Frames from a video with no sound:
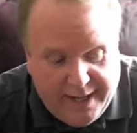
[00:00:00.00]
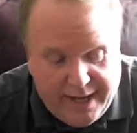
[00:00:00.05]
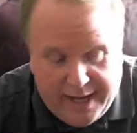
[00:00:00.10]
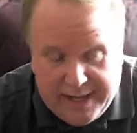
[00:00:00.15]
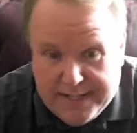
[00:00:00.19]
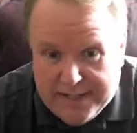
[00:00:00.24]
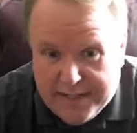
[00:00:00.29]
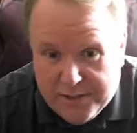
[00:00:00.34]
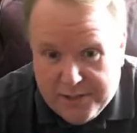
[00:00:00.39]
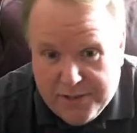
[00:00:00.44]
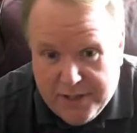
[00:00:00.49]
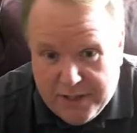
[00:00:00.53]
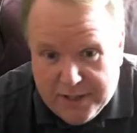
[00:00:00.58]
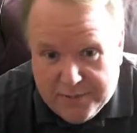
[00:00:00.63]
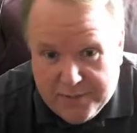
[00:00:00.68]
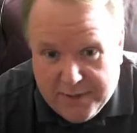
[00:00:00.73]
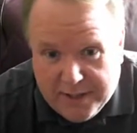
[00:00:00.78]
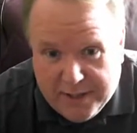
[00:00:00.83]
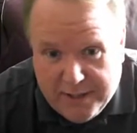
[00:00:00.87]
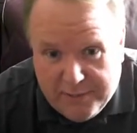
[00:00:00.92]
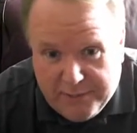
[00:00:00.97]
I'd
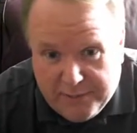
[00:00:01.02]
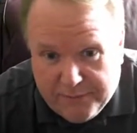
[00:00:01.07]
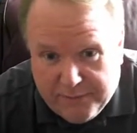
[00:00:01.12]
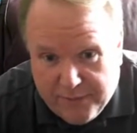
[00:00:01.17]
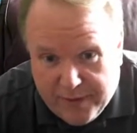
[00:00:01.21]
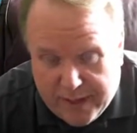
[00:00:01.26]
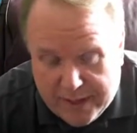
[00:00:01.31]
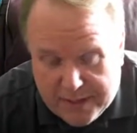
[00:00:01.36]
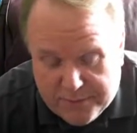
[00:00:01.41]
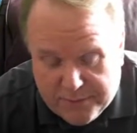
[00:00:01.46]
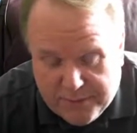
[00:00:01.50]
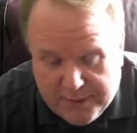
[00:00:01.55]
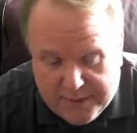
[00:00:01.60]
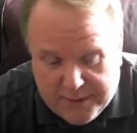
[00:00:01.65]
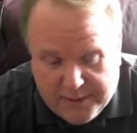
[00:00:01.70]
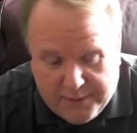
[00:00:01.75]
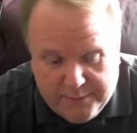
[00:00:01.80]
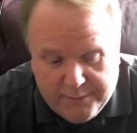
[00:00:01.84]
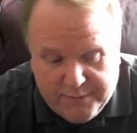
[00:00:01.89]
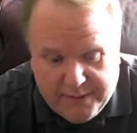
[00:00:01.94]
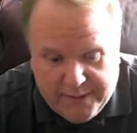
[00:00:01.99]
suggest becoming friends with
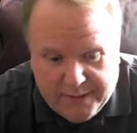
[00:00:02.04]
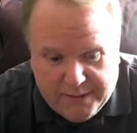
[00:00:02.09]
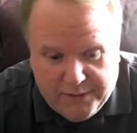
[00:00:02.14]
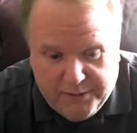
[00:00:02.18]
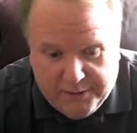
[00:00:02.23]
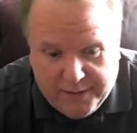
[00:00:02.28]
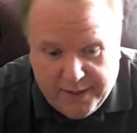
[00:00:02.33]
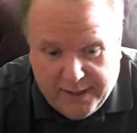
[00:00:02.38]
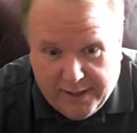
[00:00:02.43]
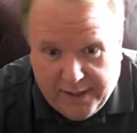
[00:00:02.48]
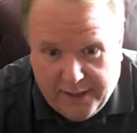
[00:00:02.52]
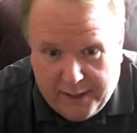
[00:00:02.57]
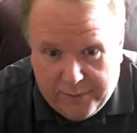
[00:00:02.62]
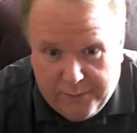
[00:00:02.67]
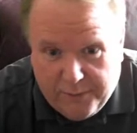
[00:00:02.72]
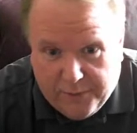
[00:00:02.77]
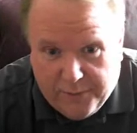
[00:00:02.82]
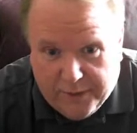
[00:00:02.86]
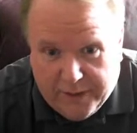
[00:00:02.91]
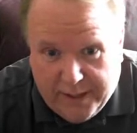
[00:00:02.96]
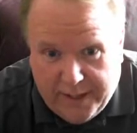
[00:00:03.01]
them, and you'll get a lot
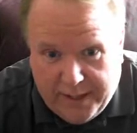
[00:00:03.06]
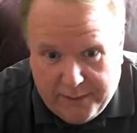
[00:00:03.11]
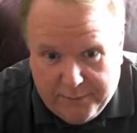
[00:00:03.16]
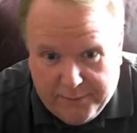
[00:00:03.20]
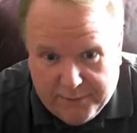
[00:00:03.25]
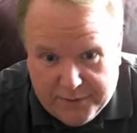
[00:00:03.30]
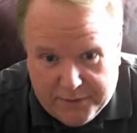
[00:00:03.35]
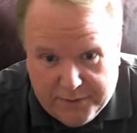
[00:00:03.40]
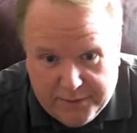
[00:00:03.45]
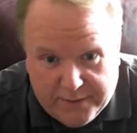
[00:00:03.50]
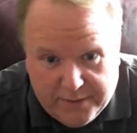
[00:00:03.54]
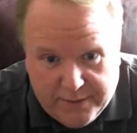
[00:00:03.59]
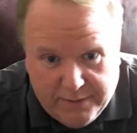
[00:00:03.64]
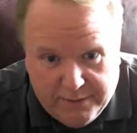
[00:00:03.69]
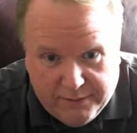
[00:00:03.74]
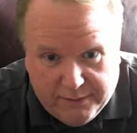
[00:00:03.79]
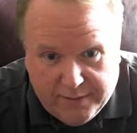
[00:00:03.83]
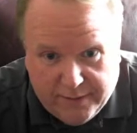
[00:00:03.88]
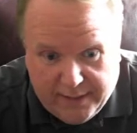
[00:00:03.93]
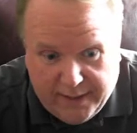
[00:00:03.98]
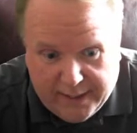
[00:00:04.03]
more accomplished with
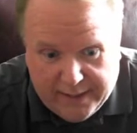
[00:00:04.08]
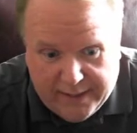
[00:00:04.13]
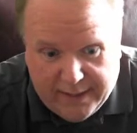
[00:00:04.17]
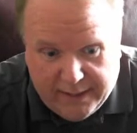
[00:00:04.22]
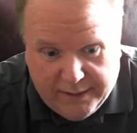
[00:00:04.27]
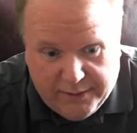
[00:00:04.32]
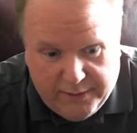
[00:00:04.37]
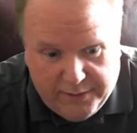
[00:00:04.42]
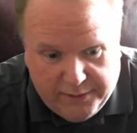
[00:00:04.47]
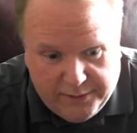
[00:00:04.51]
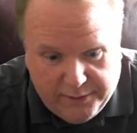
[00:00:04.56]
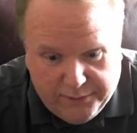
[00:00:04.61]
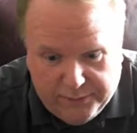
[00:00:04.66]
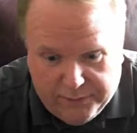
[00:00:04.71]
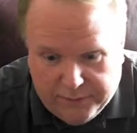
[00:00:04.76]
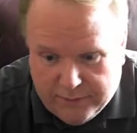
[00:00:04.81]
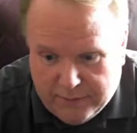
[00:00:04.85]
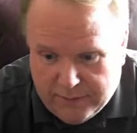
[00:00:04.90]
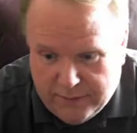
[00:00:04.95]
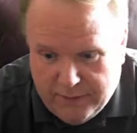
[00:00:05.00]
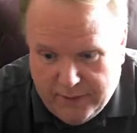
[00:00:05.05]
your collecting
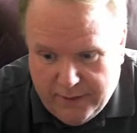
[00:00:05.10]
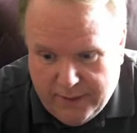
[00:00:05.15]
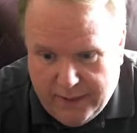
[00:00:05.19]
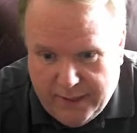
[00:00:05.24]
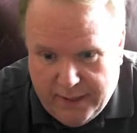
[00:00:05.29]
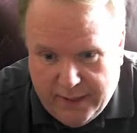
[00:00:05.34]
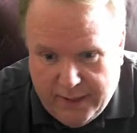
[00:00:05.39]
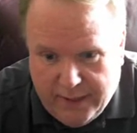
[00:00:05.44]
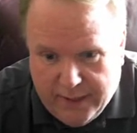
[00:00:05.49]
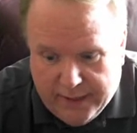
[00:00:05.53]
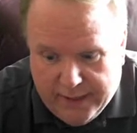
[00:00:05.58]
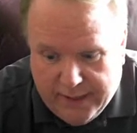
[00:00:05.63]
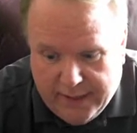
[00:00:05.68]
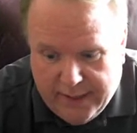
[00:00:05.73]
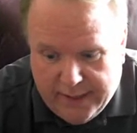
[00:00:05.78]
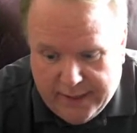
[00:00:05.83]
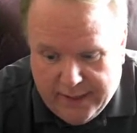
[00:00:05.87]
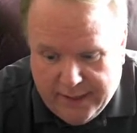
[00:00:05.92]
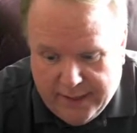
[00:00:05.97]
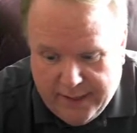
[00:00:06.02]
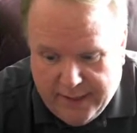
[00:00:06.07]
goals
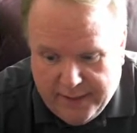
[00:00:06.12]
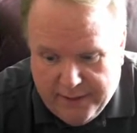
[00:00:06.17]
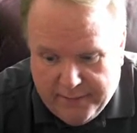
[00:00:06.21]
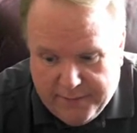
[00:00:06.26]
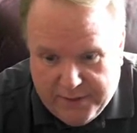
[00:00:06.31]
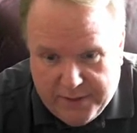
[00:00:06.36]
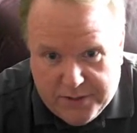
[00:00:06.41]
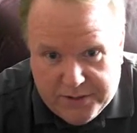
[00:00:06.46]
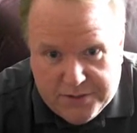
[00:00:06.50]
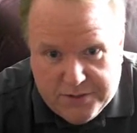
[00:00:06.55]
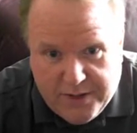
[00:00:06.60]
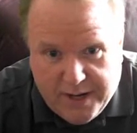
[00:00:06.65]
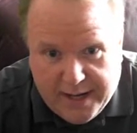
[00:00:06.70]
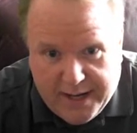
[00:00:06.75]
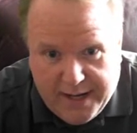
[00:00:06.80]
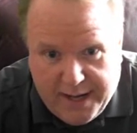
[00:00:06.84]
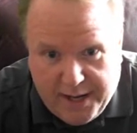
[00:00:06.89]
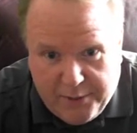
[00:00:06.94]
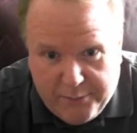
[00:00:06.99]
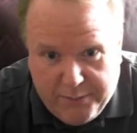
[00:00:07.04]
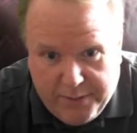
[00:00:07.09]
than if you just try
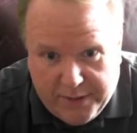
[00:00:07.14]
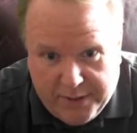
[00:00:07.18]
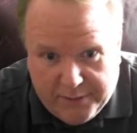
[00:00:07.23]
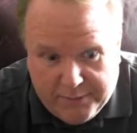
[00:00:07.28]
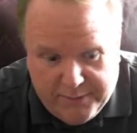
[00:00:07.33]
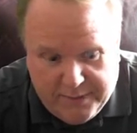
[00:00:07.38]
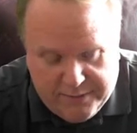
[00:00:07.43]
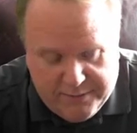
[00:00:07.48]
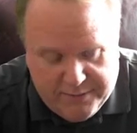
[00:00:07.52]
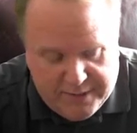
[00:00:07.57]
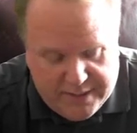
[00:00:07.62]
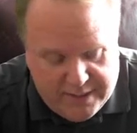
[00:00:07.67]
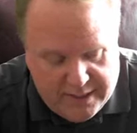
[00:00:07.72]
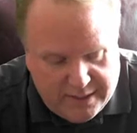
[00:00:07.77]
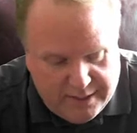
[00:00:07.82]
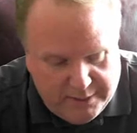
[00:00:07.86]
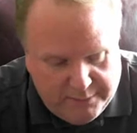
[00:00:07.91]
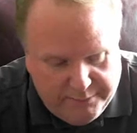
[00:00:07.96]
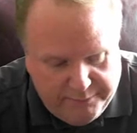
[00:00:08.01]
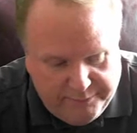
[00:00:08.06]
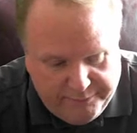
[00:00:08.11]
to outbid them every
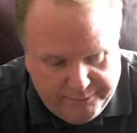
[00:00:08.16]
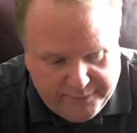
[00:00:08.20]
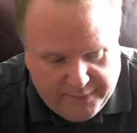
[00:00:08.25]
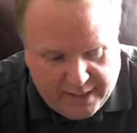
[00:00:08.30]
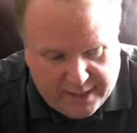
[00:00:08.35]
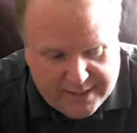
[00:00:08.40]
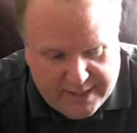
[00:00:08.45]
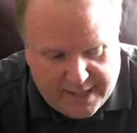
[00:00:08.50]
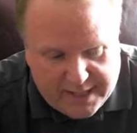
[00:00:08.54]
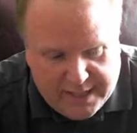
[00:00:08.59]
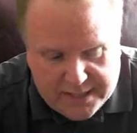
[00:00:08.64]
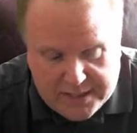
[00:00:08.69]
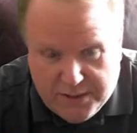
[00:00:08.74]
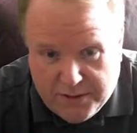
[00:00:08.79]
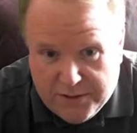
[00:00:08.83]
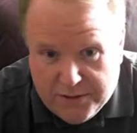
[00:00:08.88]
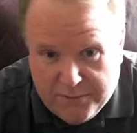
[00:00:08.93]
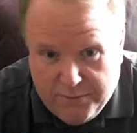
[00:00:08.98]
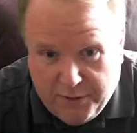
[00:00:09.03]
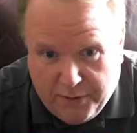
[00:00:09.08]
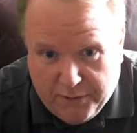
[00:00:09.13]
time, because that just
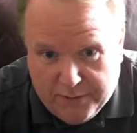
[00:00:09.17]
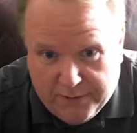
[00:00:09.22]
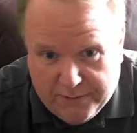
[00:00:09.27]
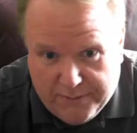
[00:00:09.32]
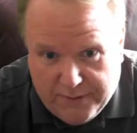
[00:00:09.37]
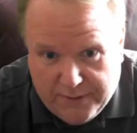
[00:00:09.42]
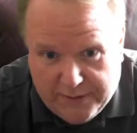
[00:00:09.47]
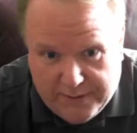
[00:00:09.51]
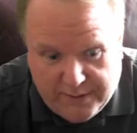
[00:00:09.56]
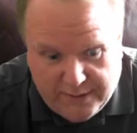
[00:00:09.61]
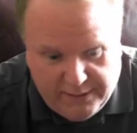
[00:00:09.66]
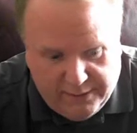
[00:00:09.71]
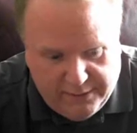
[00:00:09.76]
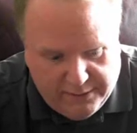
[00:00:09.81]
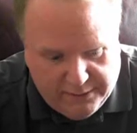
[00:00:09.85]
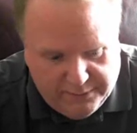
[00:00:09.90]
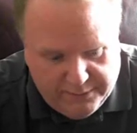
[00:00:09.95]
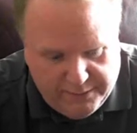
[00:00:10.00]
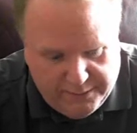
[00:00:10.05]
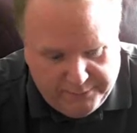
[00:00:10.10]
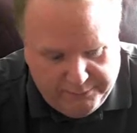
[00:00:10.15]
hurts both of you in the
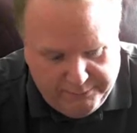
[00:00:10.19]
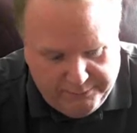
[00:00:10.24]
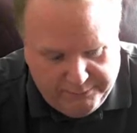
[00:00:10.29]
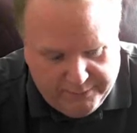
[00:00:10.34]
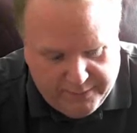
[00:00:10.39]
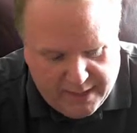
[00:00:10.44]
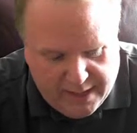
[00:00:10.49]
long run.